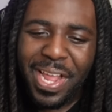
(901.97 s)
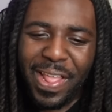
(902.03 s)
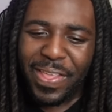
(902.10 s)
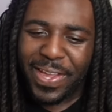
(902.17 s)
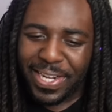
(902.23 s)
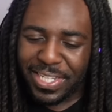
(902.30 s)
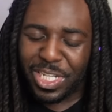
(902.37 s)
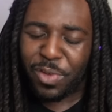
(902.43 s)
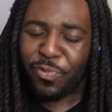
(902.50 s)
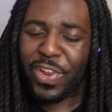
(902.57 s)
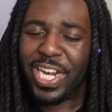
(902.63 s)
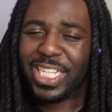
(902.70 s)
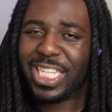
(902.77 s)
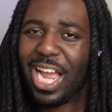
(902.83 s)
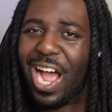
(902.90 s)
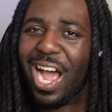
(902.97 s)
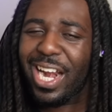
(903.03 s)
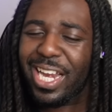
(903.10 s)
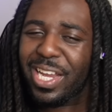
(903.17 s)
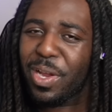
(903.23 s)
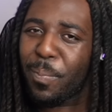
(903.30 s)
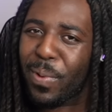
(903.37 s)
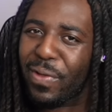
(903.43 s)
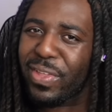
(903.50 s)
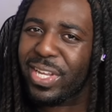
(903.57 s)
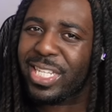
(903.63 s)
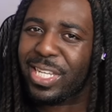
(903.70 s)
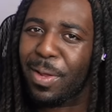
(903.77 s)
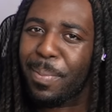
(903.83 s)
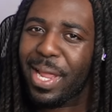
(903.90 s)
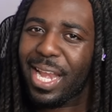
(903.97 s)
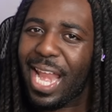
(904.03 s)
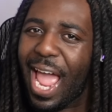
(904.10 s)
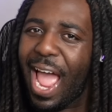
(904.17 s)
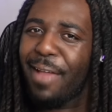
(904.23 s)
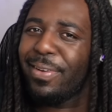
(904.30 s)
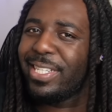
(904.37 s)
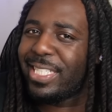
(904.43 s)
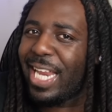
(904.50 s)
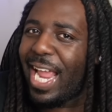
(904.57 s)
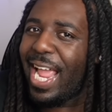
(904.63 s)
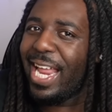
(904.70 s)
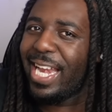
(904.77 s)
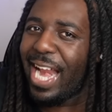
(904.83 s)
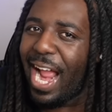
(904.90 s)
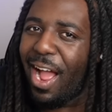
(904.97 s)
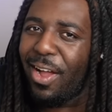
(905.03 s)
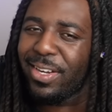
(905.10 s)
could have just finished the audio. Your brother still be alive. He's dead now.